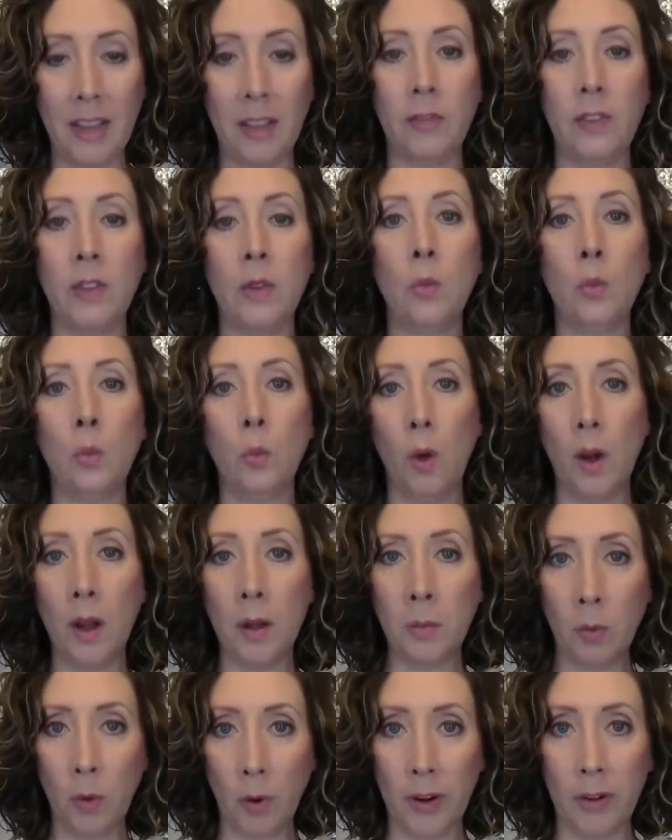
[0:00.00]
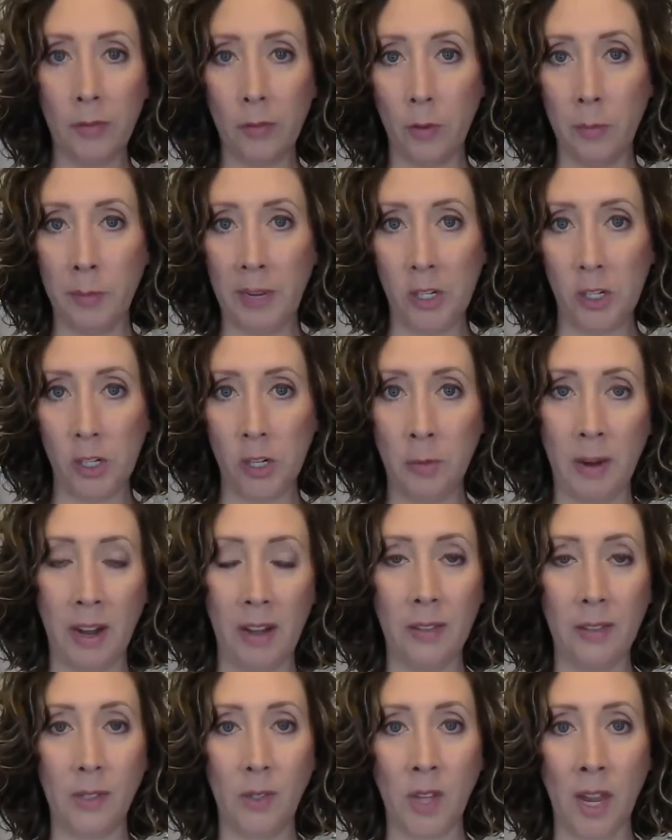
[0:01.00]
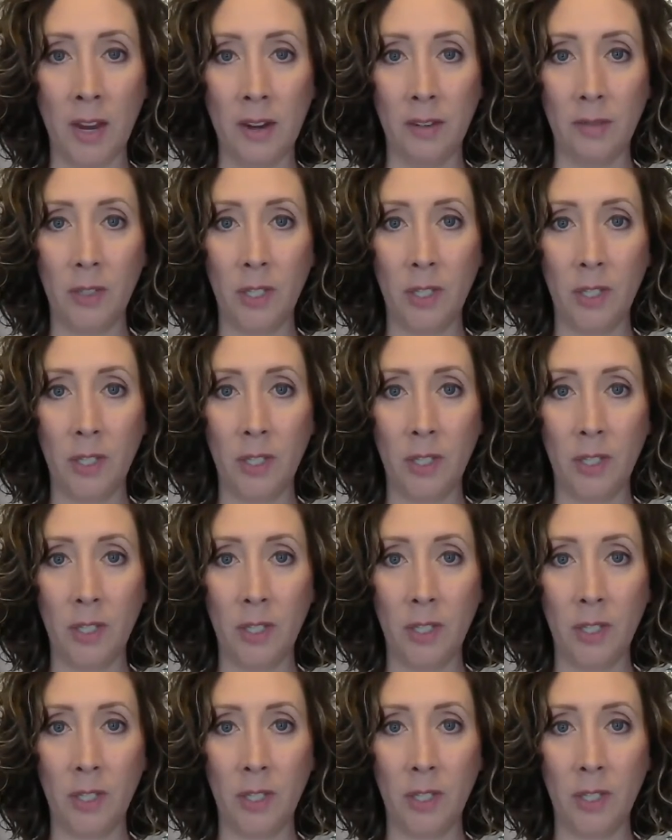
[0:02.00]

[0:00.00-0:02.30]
if you want more information about this kind